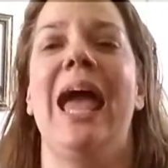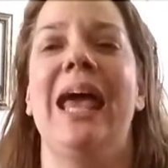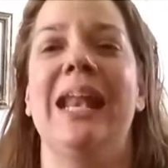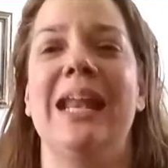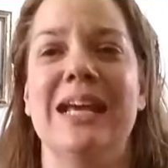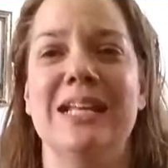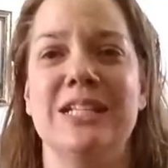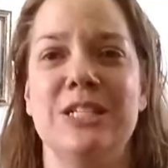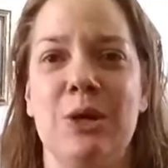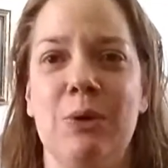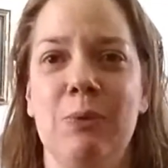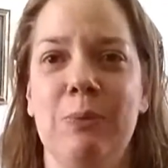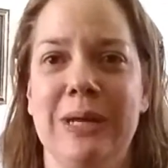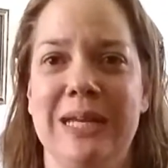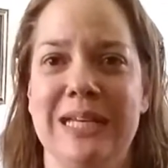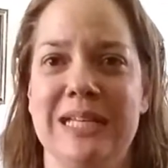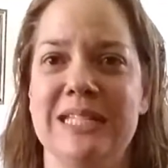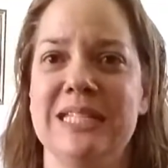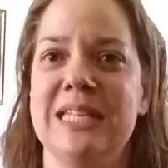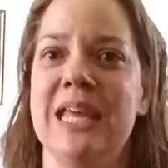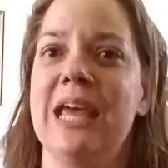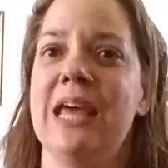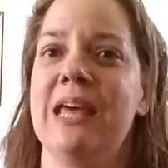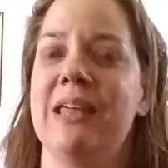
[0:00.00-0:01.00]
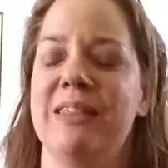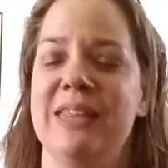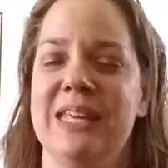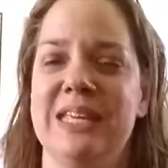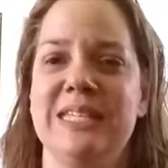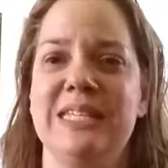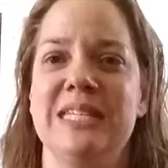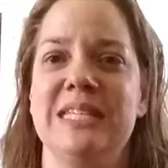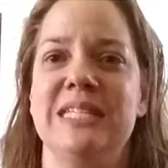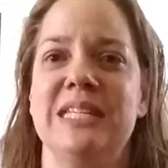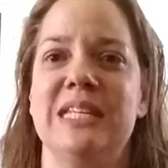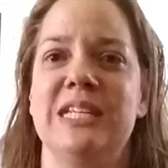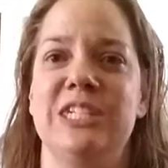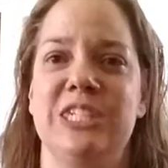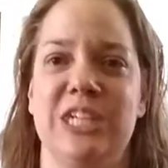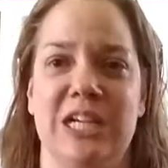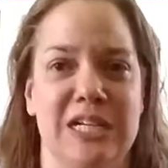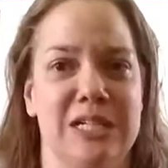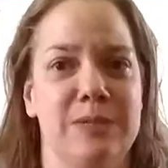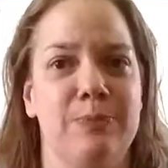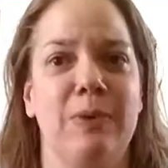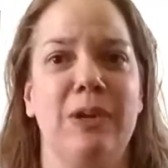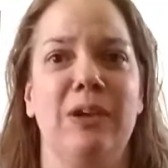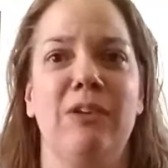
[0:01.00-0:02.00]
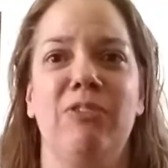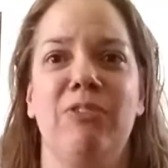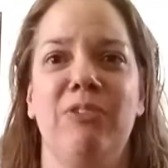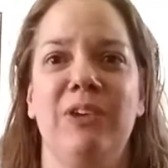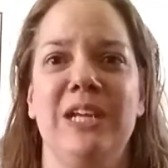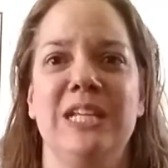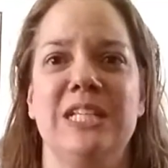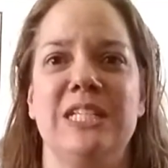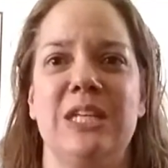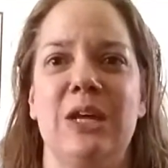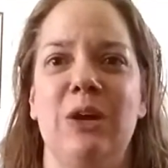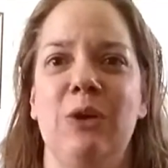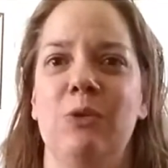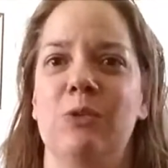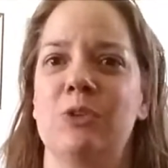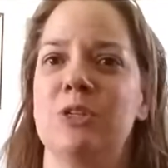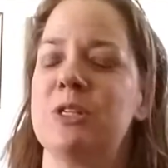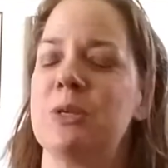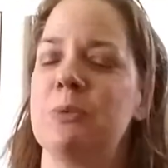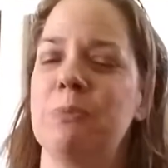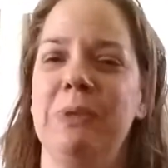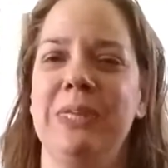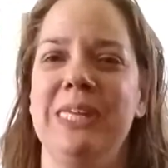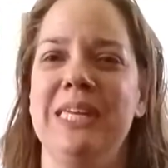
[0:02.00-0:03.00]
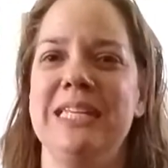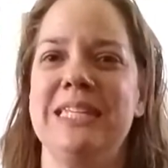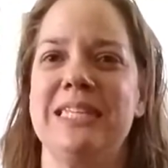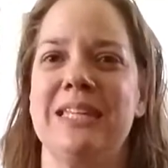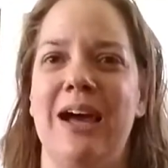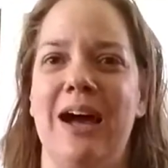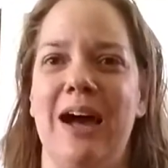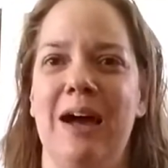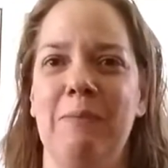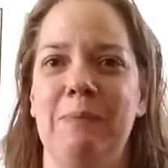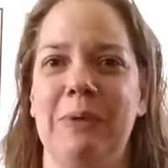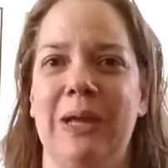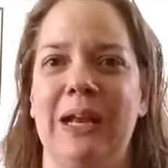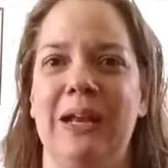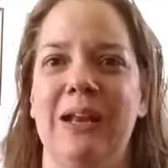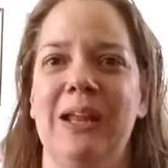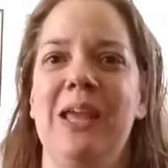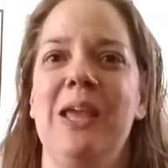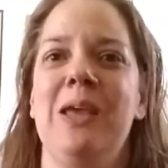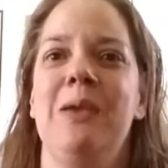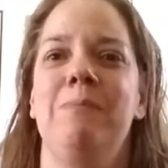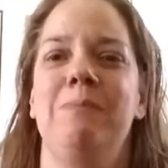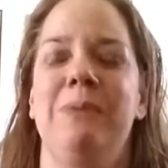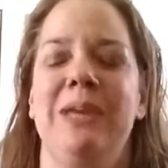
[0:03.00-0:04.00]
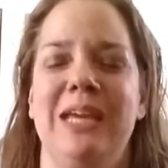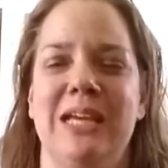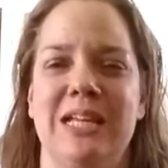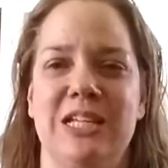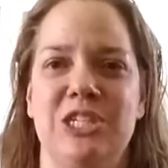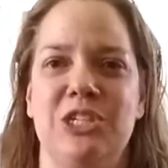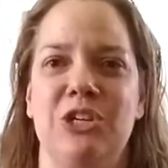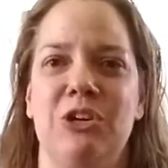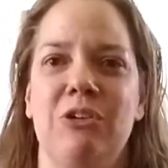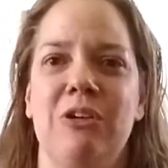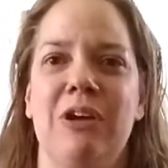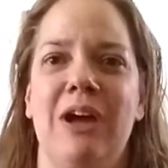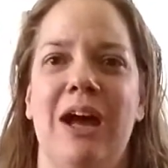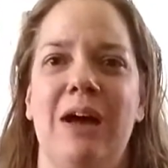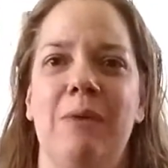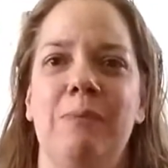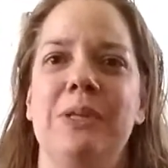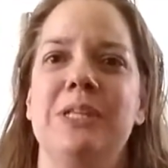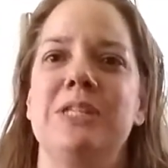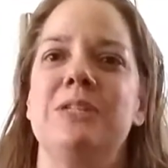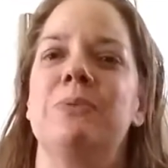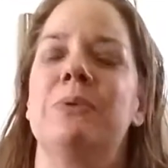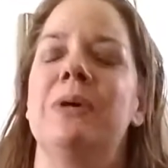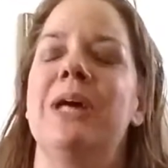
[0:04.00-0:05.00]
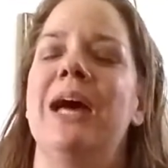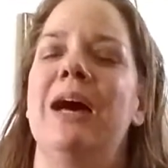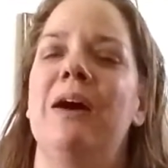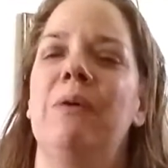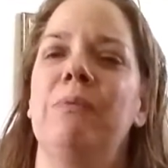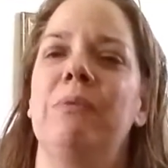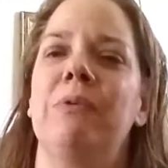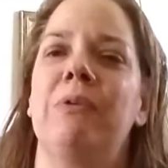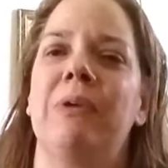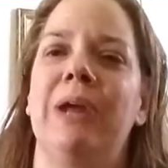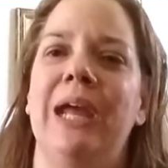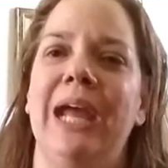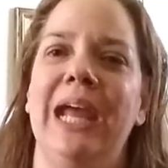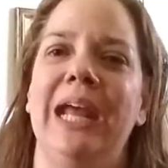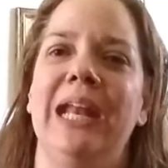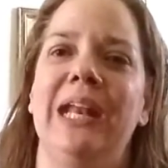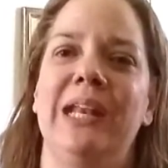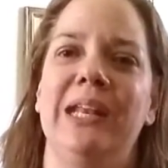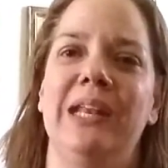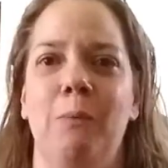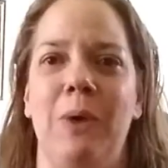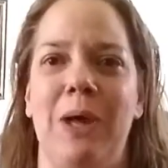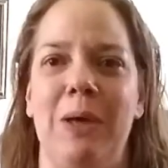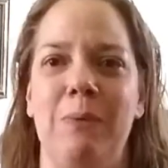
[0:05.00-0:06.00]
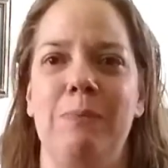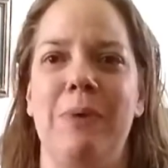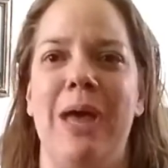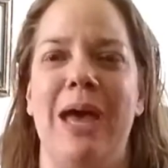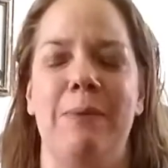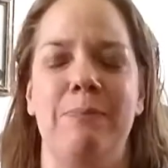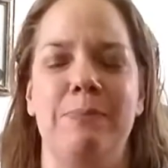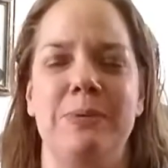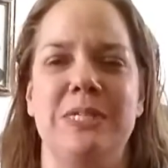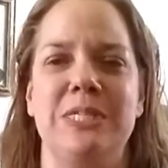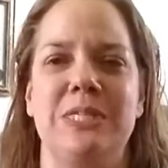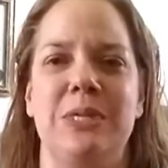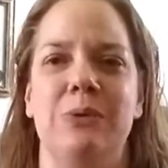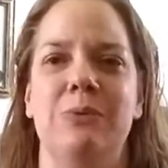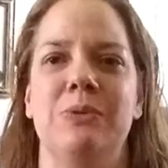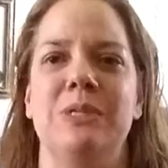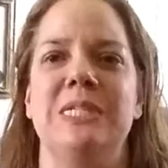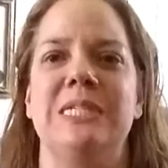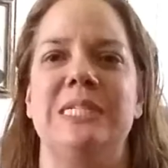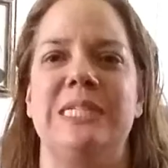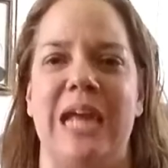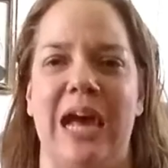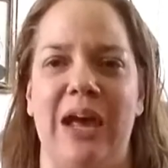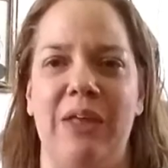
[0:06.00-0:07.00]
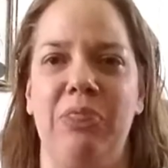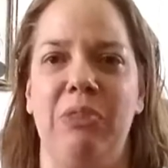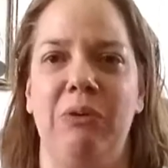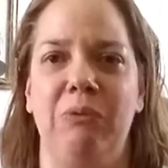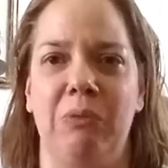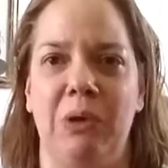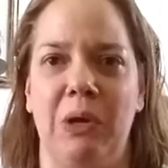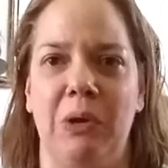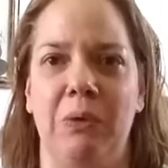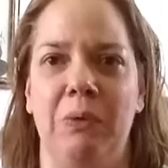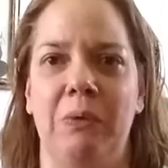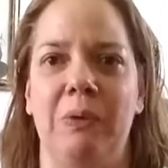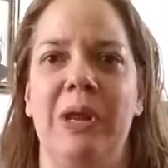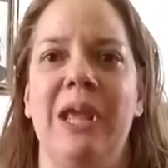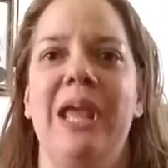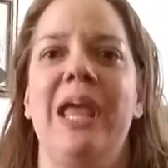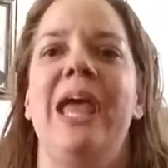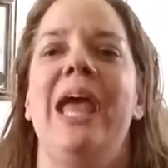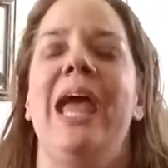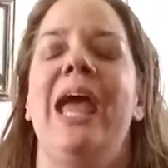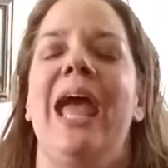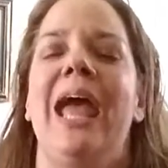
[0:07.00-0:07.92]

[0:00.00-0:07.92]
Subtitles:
And as always, this is a judgment-free zone, so please comment, because your comments will help create web episodes down the road.